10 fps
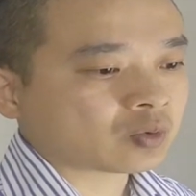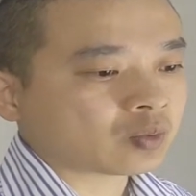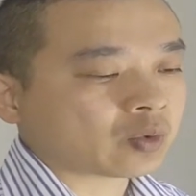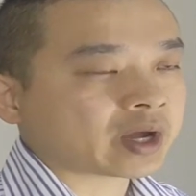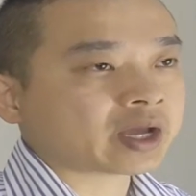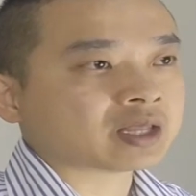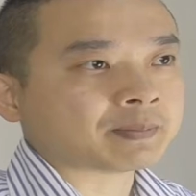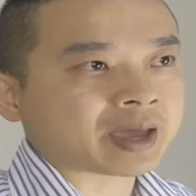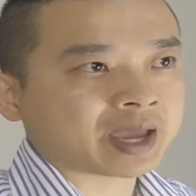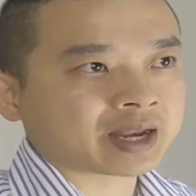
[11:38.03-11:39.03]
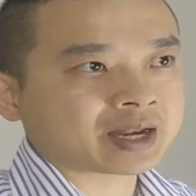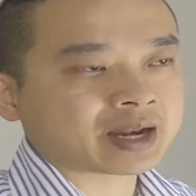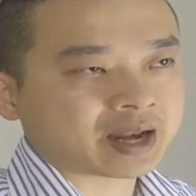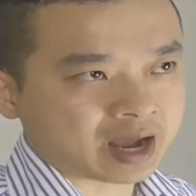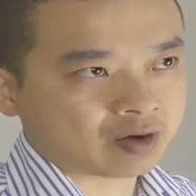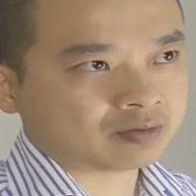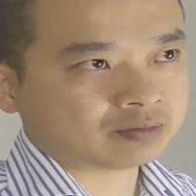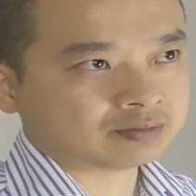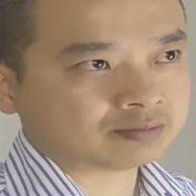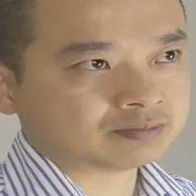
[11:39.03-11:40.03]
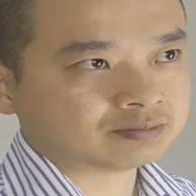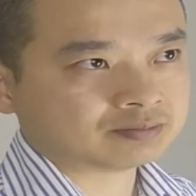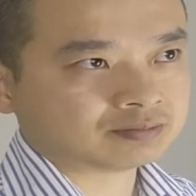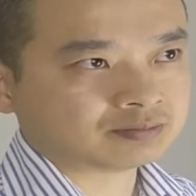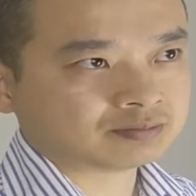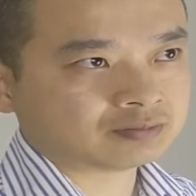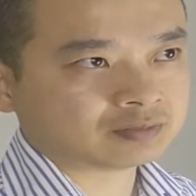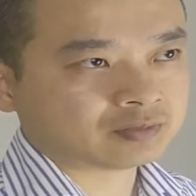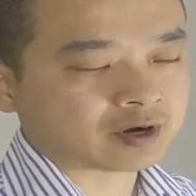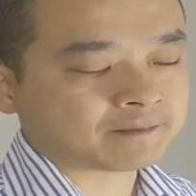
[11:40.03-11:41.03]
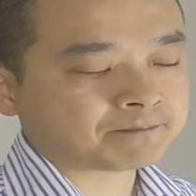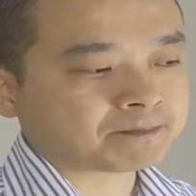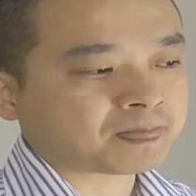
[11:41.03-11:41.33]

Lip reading: Where the pain now? Right.